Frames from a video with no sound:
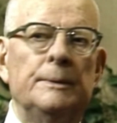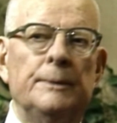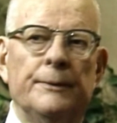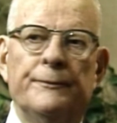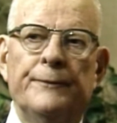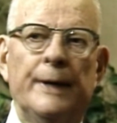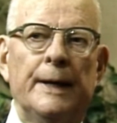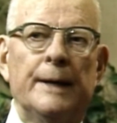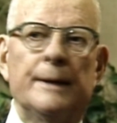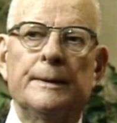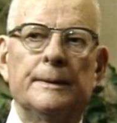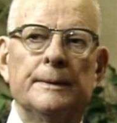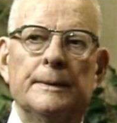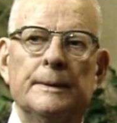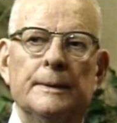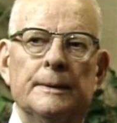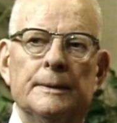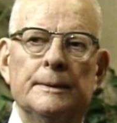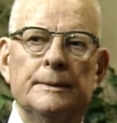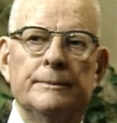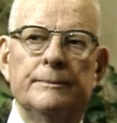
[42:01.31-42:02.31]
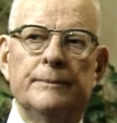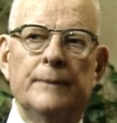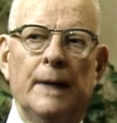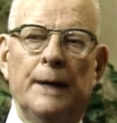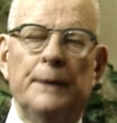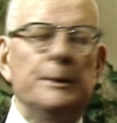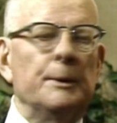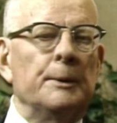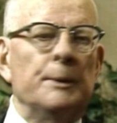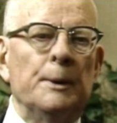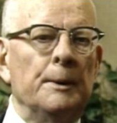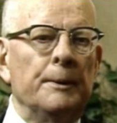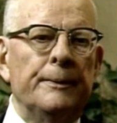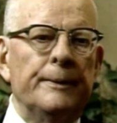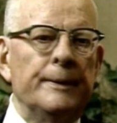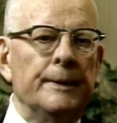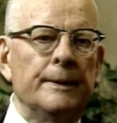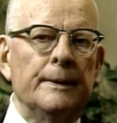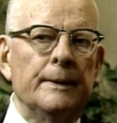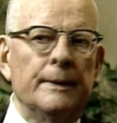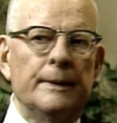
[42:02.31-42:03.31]
In fact, I don't know
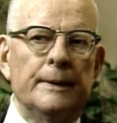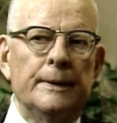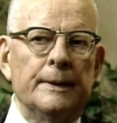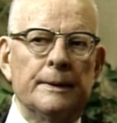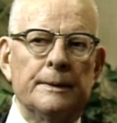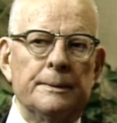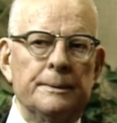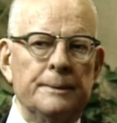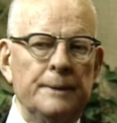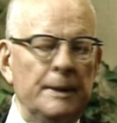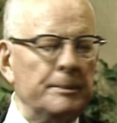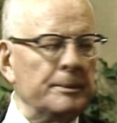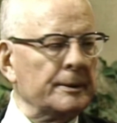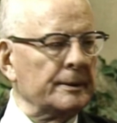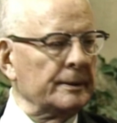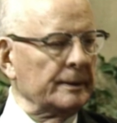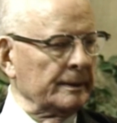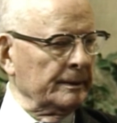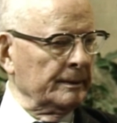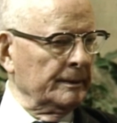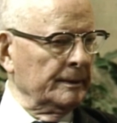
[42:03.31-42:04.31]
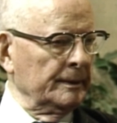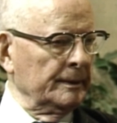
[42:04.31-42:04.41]
of an exception.